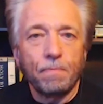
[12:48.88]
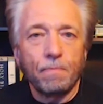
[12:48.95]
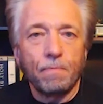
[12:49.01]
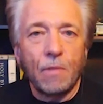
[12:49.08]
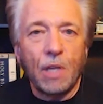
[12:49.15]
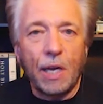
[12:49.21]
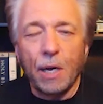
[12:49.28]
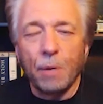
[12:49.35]

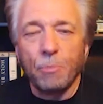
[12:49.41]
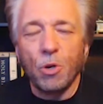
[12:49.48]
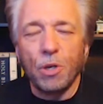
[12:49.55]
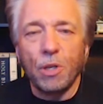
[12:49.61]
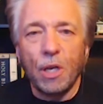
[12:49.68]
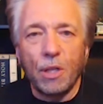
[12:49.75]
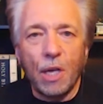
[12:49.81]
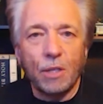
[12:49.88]
Amber.
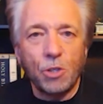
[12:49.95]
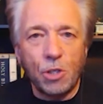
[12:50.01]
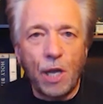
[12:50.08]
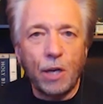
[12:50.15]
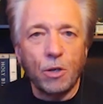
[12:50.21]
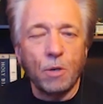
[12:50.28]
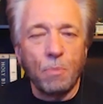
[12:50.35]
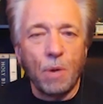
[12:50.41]
And that
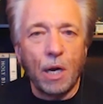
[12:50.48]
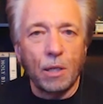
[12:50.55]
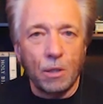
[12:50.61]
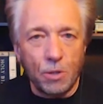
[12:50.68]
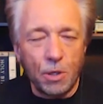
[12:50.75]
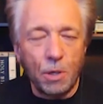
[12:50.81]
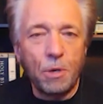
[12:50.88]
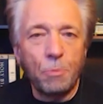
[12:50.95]
standard model,
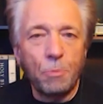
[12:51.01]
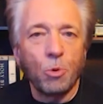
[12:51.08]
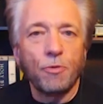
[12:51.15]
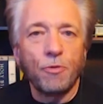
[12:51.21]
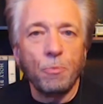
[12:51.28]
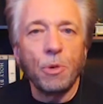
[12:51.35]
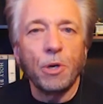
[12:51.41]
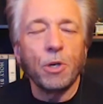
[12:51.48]
some people are
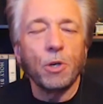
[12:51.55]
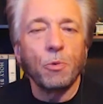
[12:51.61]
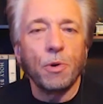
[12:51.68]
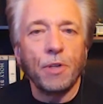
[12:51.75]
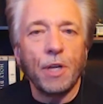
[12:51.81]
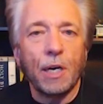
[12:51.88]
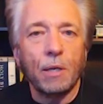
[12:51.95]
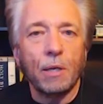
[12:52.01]
familiar with
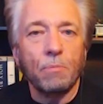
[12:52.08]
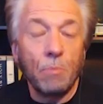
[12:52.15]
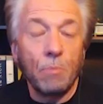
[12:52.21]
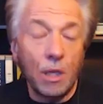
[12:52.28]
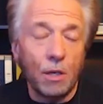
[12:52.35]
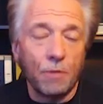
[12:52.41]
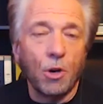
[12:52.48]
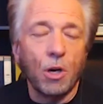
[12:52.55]
that, many
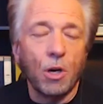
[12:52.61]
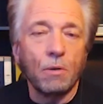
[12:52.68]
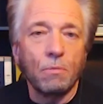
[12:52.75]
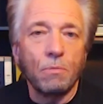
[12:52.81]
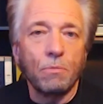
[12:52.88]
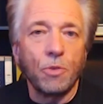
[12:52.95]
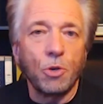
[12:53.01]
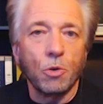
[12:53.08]
of our
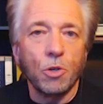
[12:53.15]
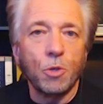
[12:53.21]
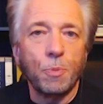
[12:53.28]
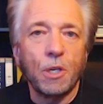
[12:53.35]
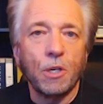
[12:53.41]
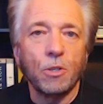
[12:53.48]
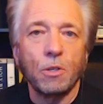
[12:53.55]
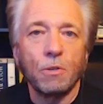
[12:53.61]
viewers,
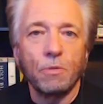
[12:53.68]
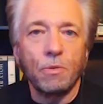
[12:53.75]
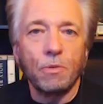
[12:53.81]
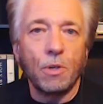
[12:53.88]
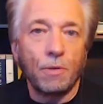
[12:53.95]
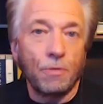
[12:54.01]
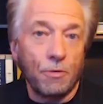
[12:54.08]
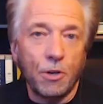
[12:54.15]
because you
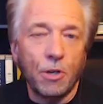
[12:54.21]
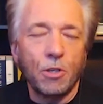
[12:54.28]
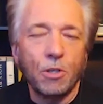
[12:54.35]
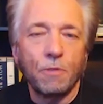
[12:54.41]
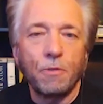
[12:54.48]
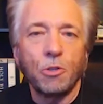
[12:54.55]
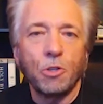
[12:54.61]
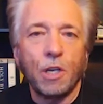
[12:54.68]
have a very
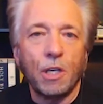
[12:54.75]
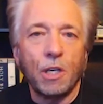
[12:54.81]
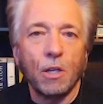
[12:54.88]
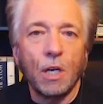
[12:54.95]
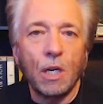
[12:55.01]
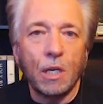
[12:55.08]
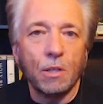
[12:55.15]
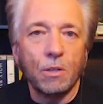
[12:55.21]
sophisticated
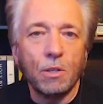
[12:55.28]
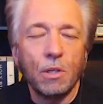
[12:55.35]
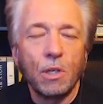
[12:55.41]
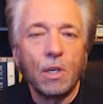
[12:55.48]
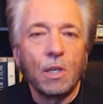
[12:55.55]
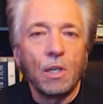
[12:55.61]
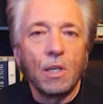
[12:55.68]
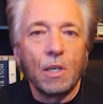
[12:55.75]
audience.
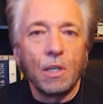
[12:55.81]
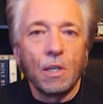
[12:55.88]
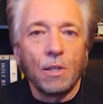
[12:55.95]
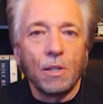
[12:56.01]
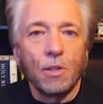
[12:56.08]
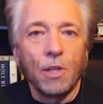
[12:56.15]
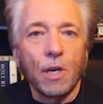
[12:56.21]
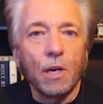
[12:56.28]

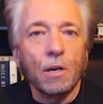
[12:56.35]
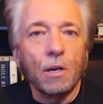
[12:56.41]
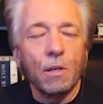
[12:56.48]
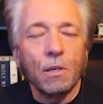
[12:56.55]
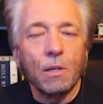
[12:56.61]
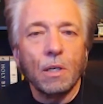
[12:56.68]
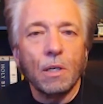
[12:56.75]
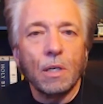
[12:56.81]
They're
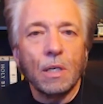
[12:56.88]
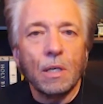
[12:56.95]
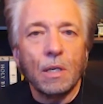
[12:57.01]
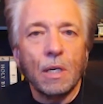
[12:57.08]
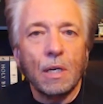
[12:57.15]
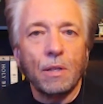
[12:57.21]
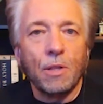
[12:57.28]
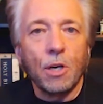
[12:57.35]

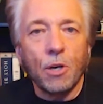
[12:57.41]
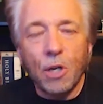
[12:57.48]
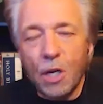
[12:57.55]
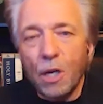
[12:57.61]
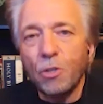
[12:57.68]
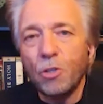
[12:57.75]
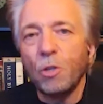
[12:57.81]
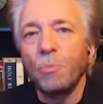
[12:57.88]

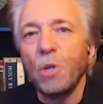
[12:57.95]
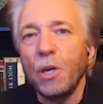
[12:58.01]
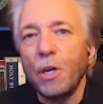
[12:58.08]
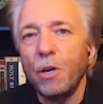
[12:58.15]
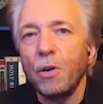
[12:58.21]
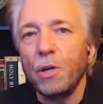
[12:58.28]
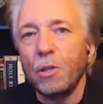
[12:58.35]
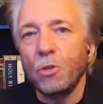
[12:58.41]
accustomed to
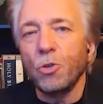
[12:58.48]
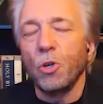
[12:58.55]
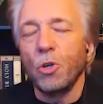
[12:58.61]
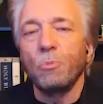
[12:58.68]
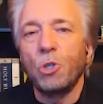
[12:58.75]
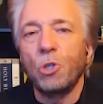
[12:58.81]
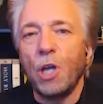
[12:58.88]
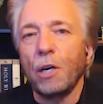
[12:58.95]
hearing the term
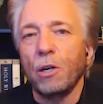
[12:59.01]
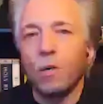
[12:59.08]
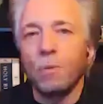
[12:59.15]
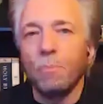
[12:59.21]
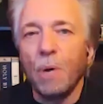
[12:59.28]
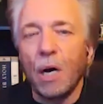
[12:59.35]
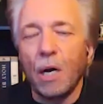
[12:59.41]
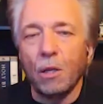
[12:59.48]
standard
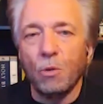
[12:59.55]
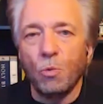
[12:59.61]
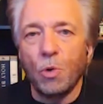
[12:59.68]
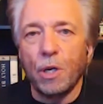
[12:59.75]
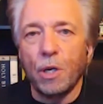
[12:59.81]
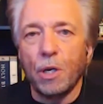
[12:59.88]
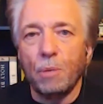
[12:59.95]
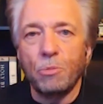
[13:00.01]
model when it
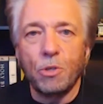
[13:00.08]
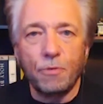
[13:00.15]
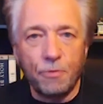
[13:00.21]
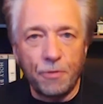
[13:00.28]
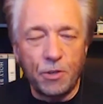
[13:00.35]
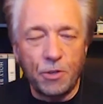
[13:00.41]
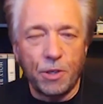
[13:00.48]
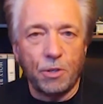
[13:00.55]
comes to
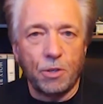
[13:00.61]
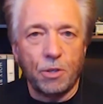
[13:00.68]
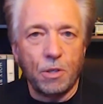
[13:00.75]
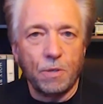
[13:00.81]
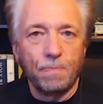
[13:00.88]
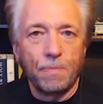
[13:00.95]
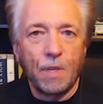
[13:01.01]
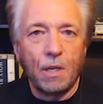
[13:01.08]
physics,
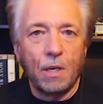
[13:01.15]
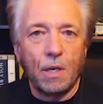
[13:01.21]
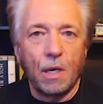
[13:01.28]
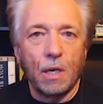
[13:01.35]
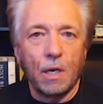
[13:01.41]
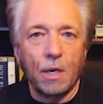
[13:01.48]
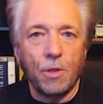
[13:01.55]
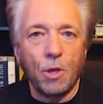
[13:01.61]

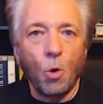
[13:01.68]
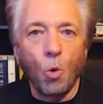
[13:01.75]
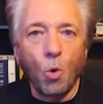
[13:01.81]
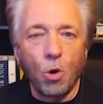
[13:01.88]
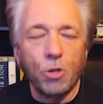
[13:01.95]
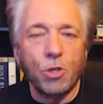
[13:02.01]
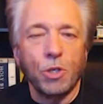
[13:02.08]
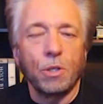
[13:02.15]
the
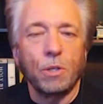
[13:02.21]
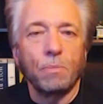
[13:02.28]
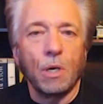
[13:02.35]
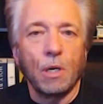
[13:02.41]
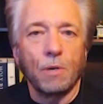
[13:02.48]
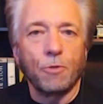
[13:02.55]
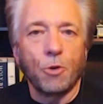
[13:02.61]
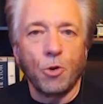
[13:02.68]
origin
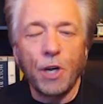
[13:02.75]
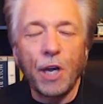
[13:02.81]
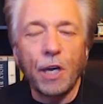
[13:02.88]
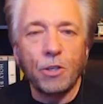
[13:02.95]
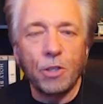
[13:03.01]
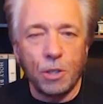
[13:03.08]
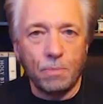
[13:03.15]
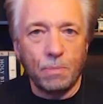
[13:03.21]
of creation,